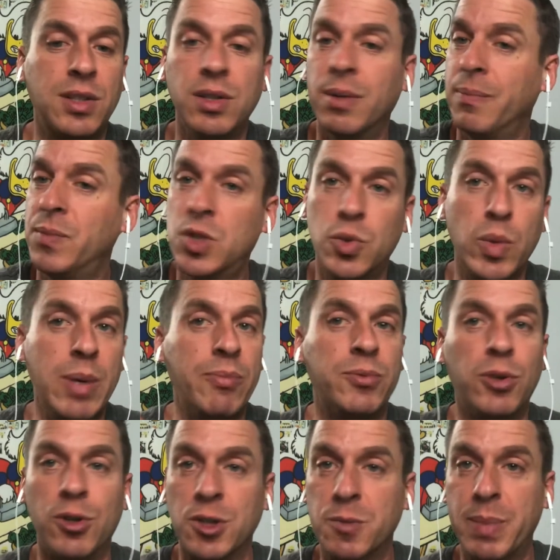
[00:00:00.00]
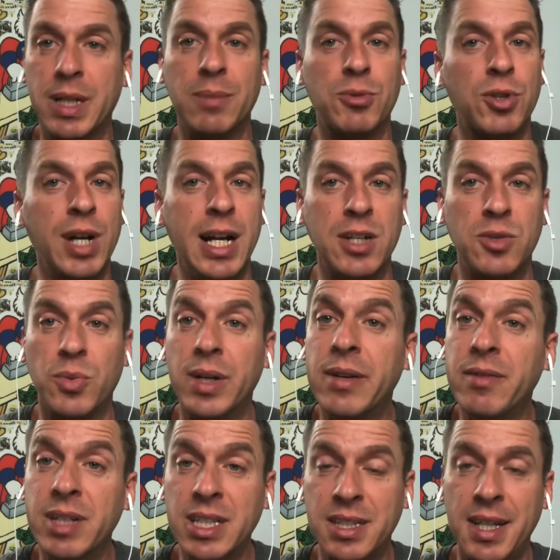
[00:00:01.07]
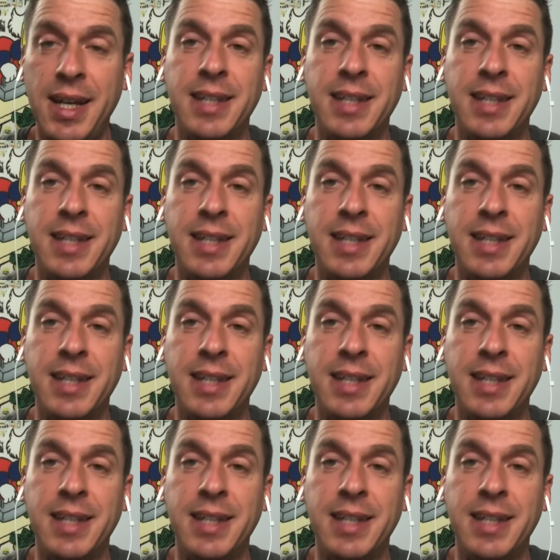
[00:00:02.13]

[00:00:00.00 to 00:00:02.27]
Sweep floors, pick up trash, whatever it takes.